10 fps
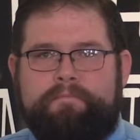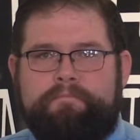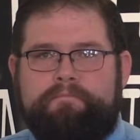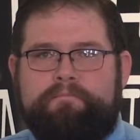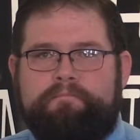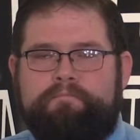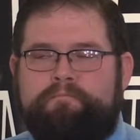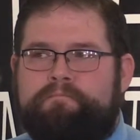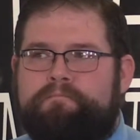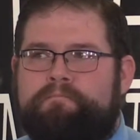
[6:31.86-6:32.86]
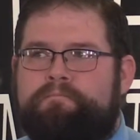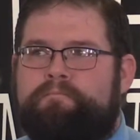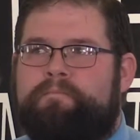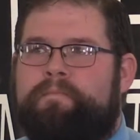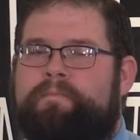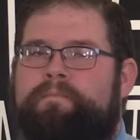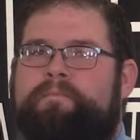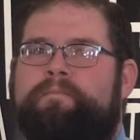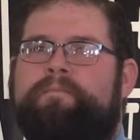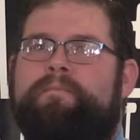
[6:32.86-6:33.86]

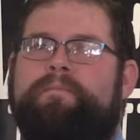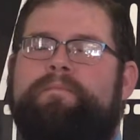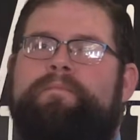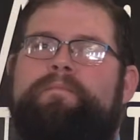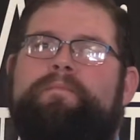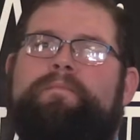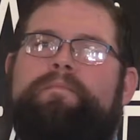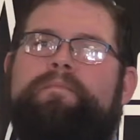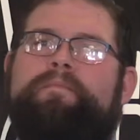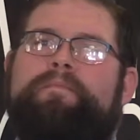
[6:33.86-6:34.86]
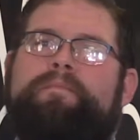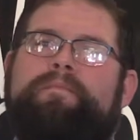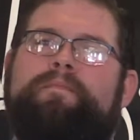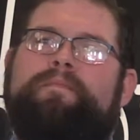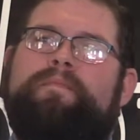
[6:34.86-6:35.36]
Nobody speaks.